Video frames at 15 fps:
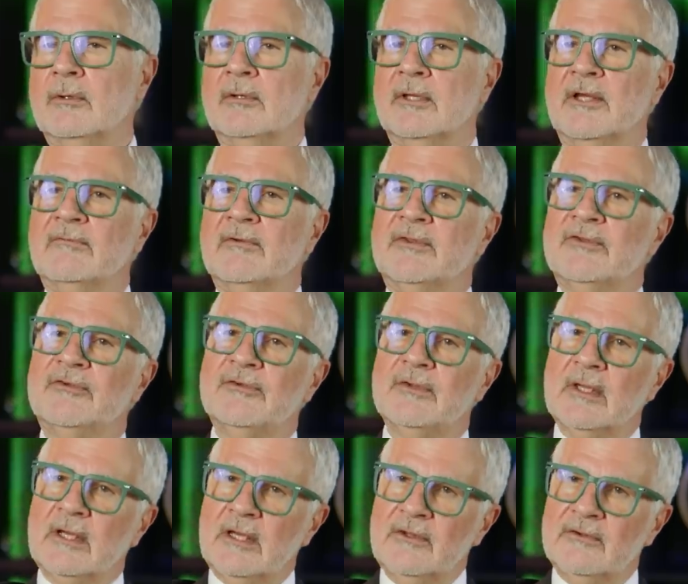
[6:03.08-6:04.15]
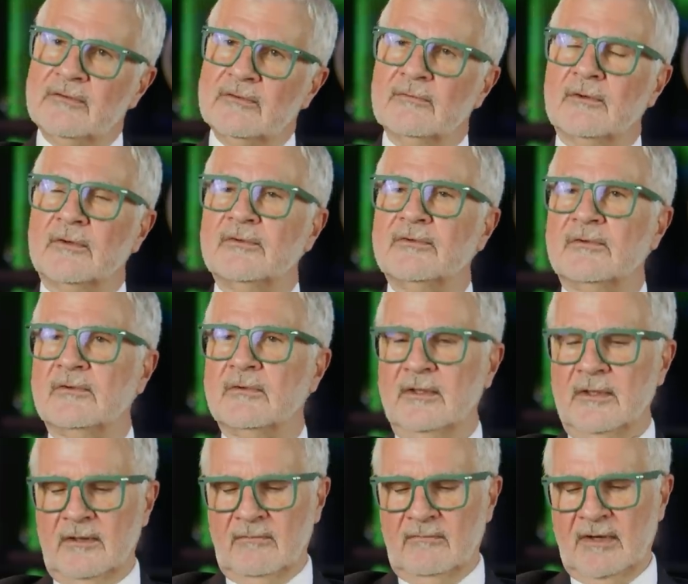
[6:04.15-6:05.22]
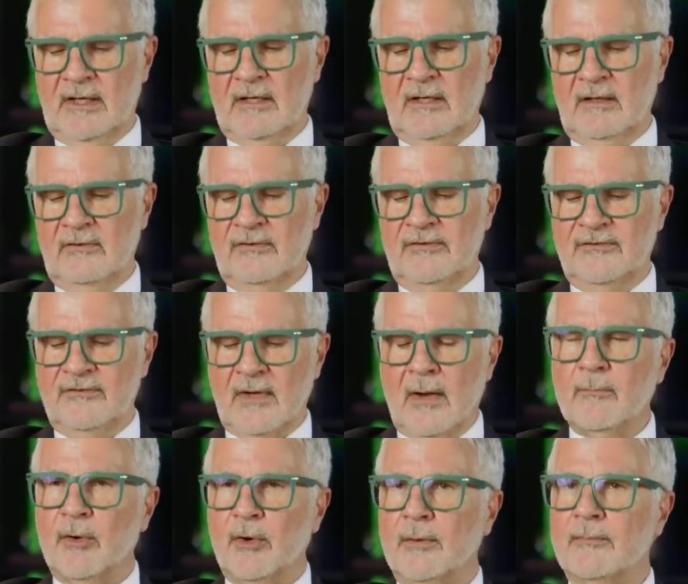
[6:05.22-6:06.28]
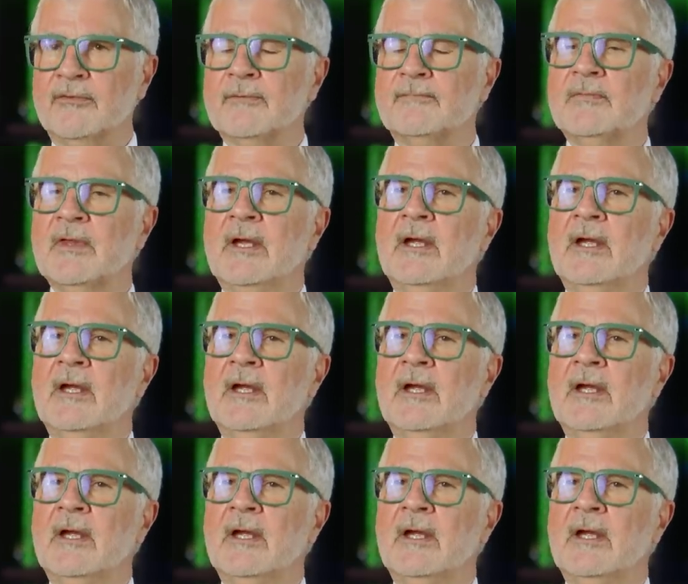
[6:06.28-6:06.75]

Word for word: who live in cities versus living in suburbs.